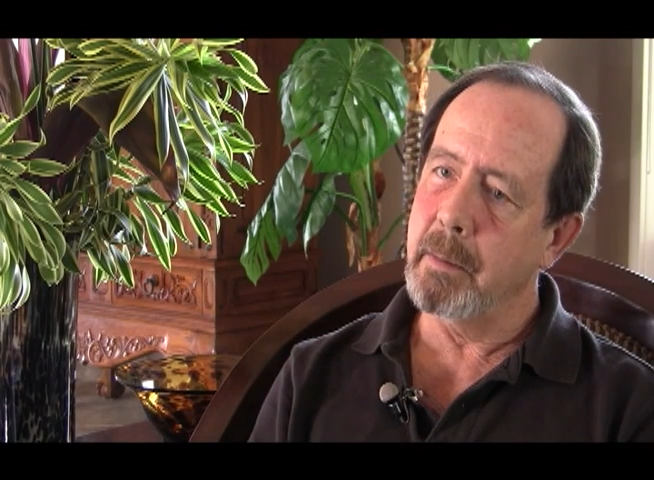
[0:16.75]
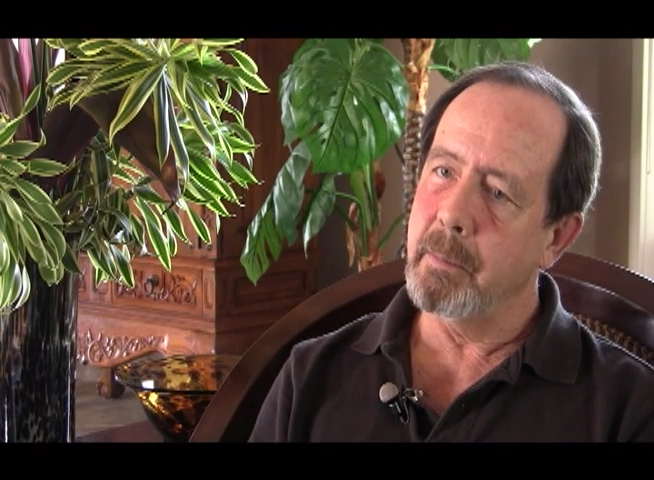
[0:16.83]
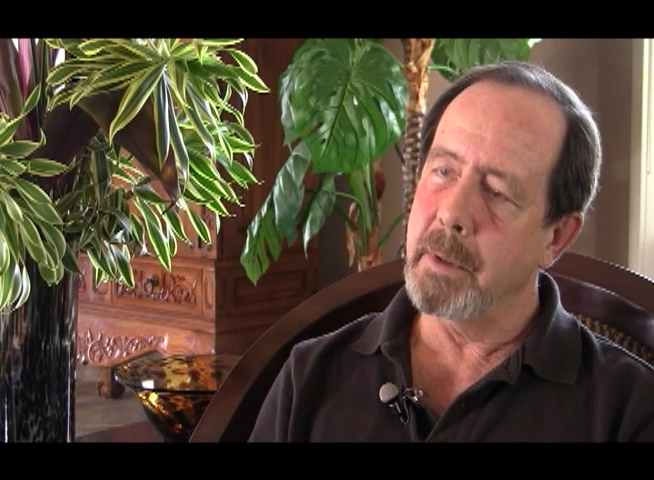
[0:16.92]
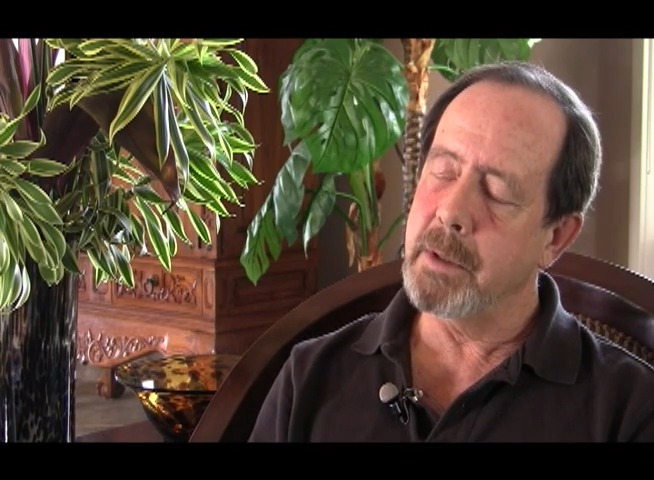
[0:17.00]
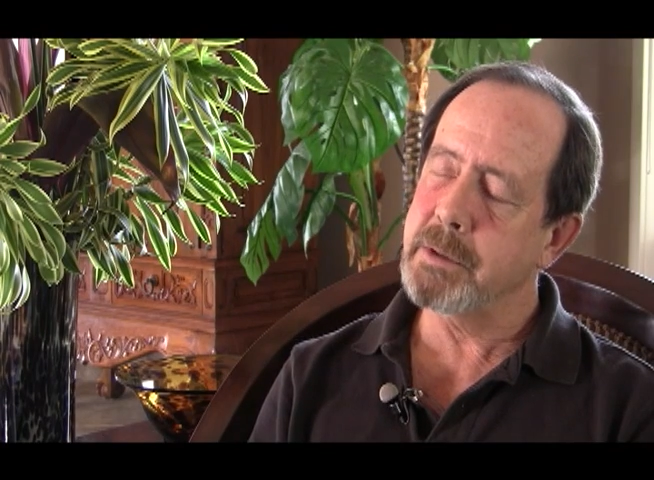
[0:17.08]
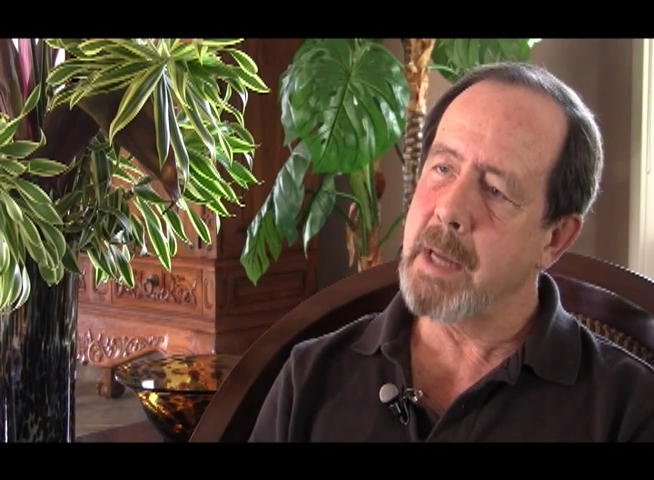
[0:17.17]

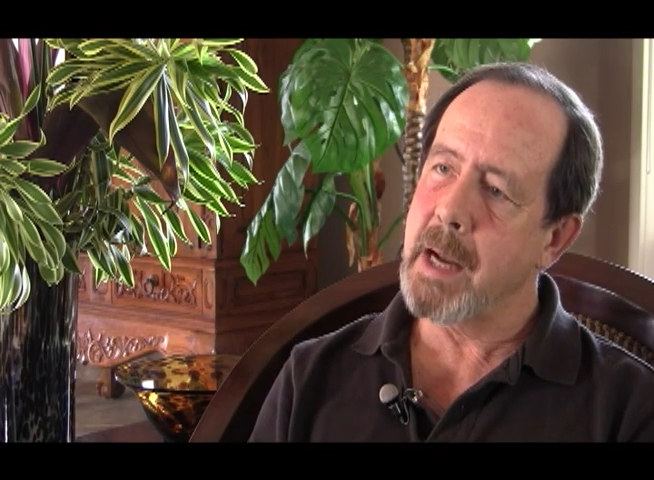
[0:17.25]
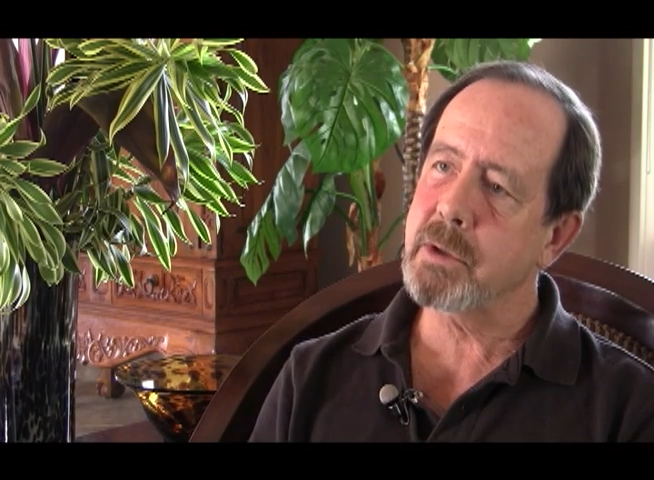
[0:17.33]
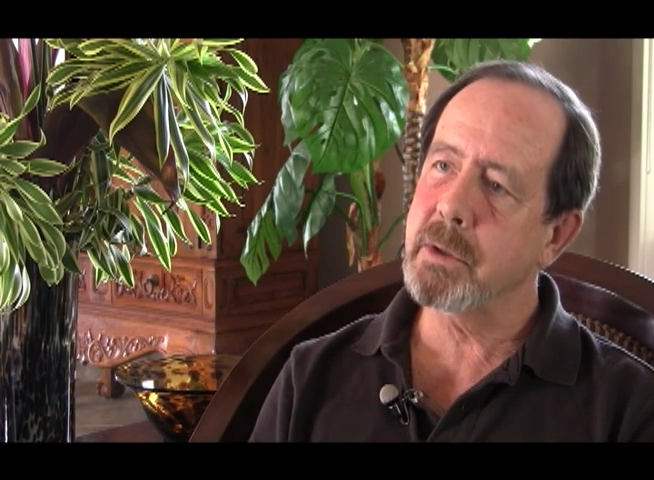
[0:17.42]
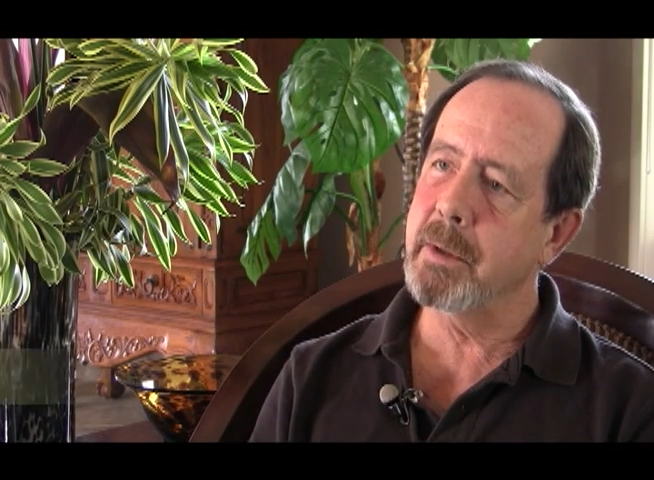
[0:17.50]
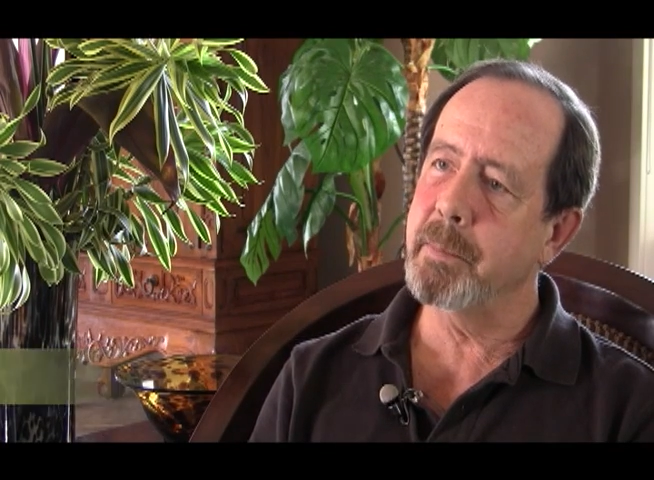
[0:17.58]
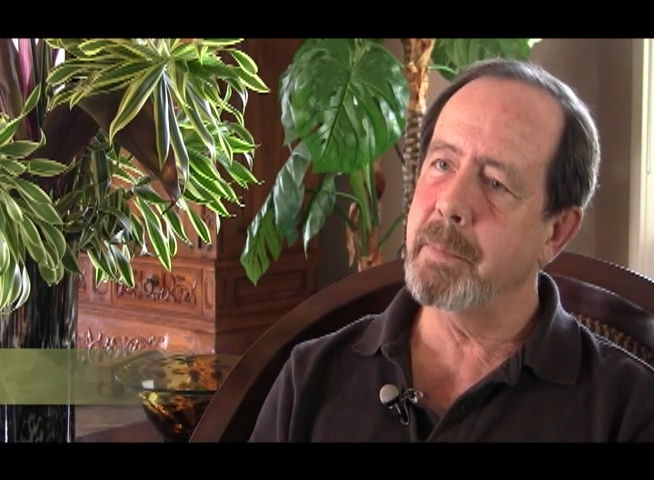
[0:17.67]
but it's
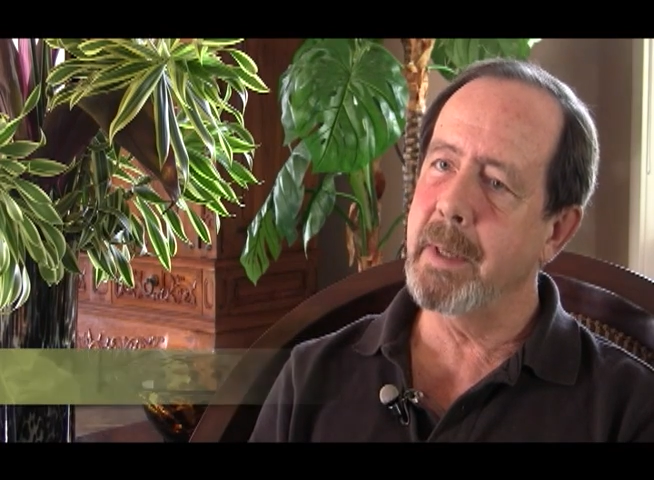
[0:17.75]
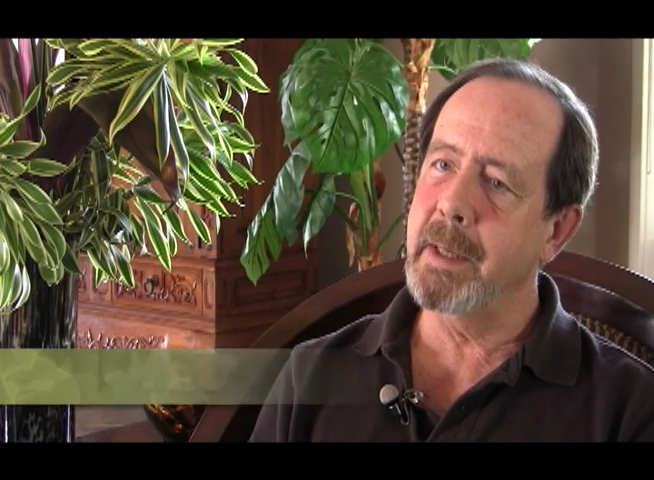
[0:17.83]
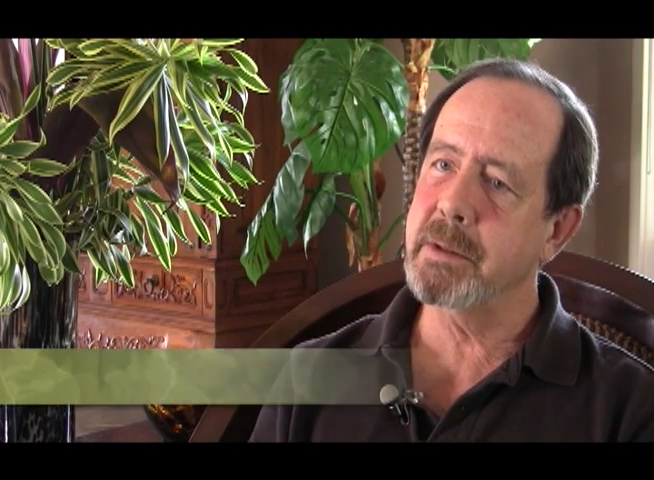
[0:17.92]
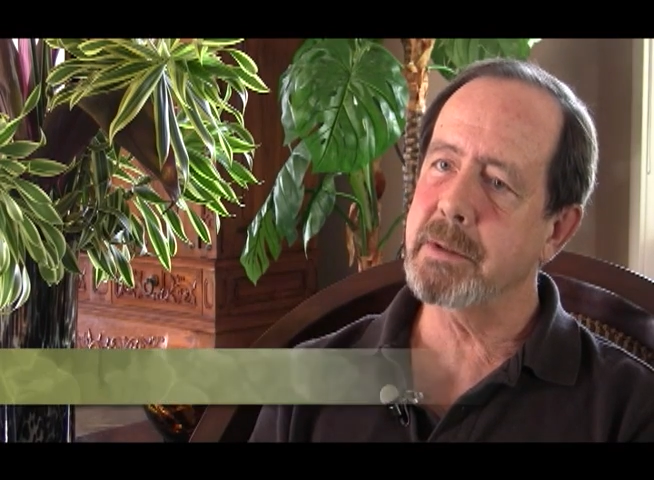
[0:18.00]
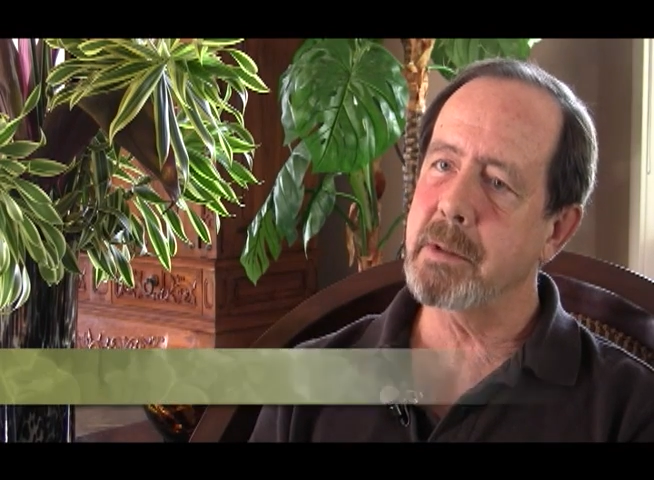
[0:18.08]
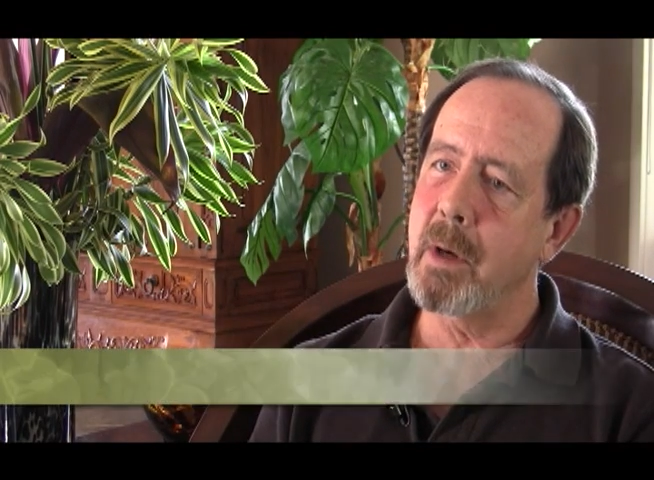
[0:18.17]
actually a place